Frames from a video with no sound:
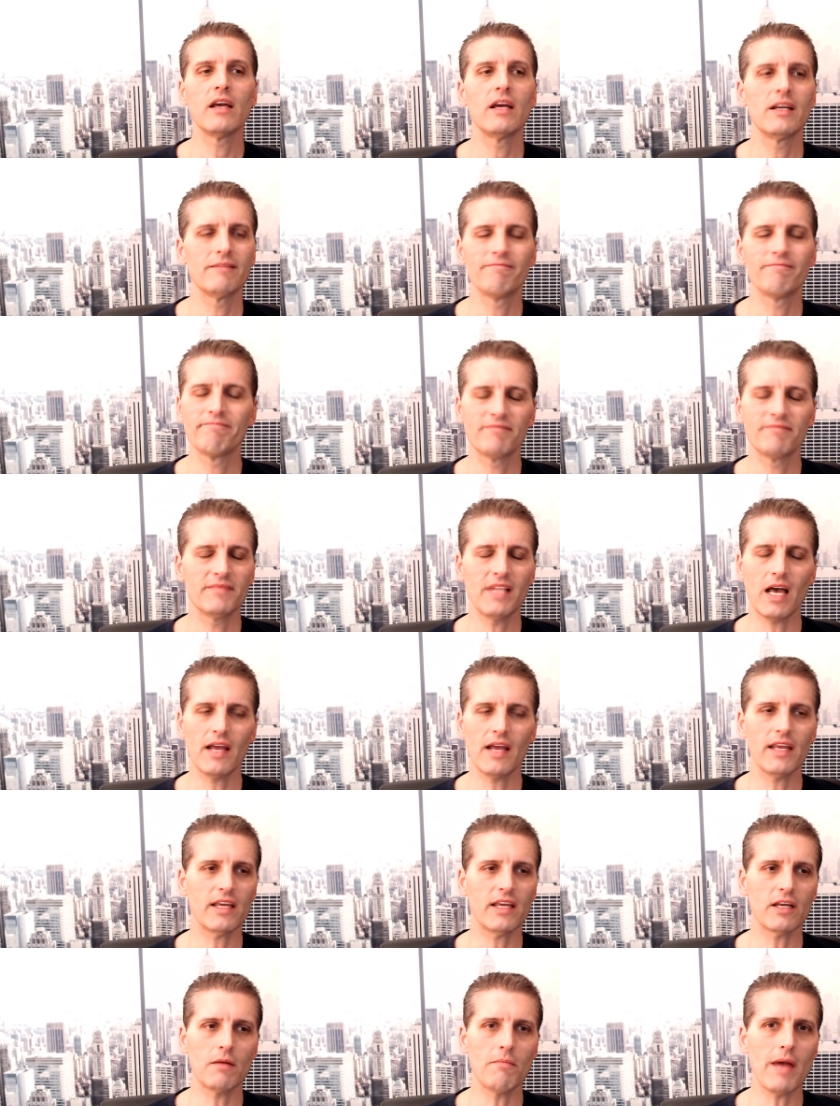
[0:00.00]
not going to
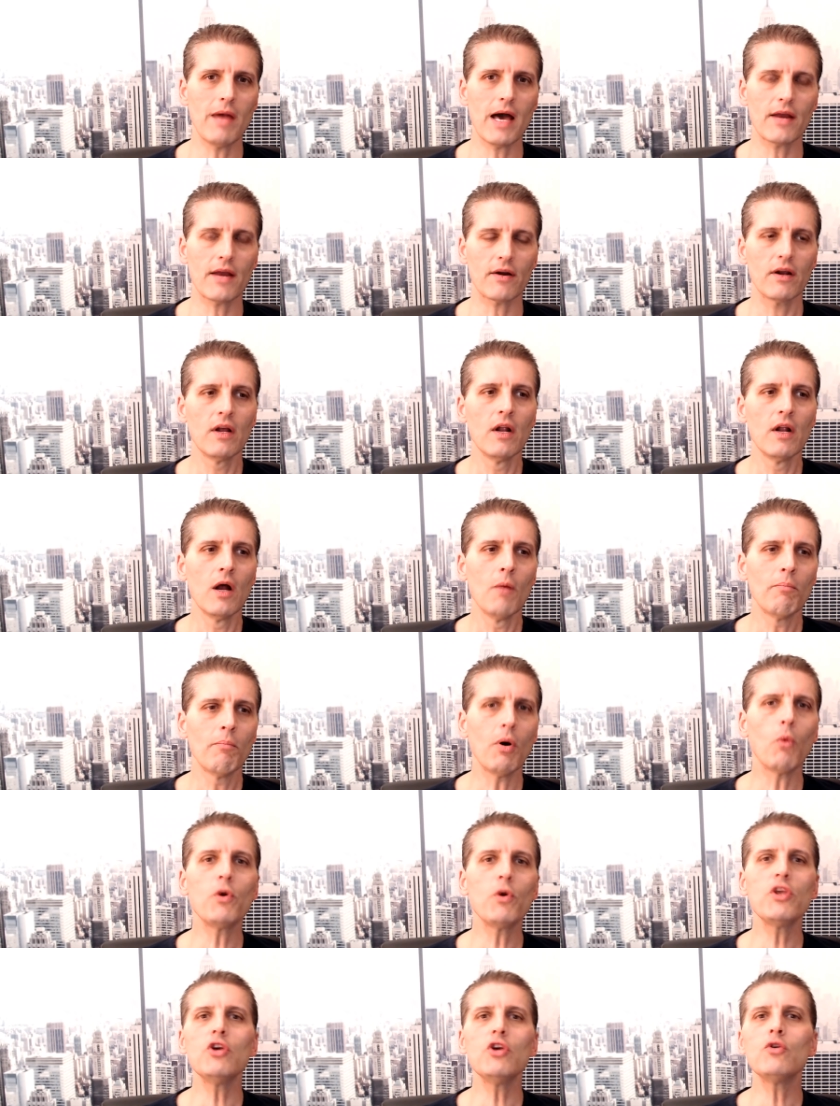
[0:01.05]
matter. But what you
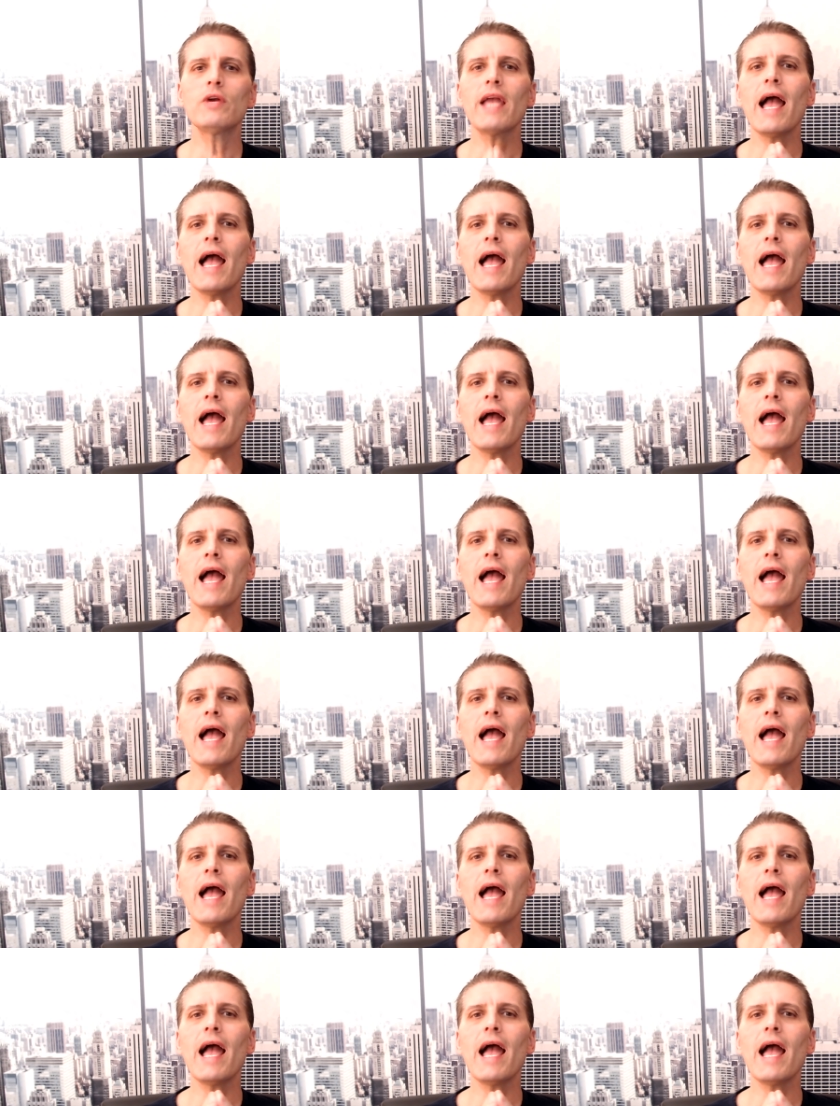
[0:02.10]
can